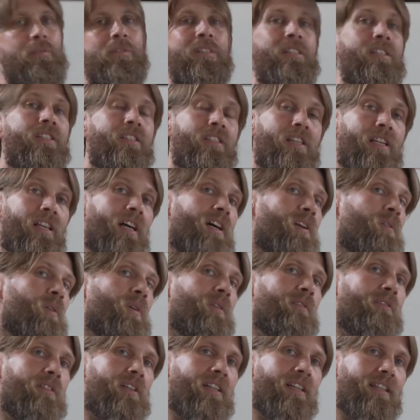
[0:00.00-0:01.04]
which is a lot of
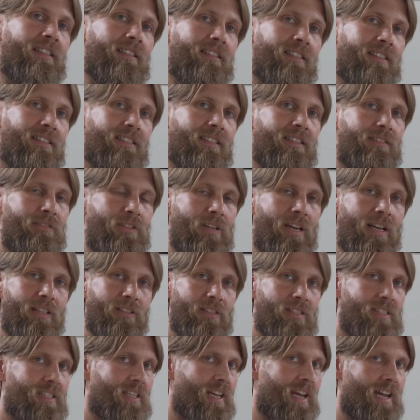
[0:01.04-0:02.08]
overhead if you had
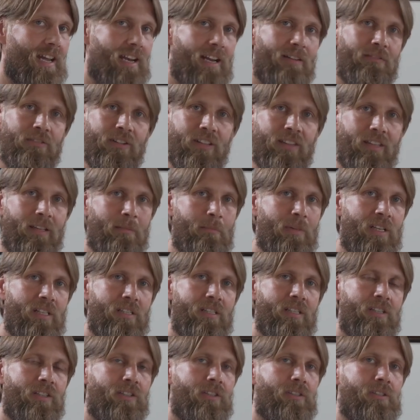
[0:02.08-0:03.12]
to scan everything by
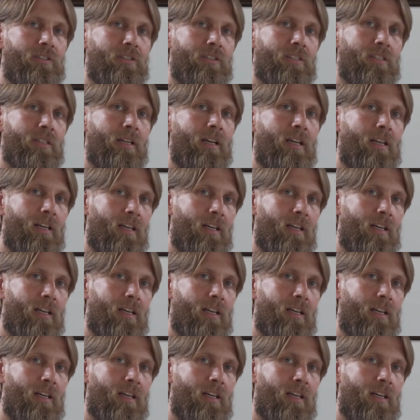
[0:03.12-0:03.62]
serials.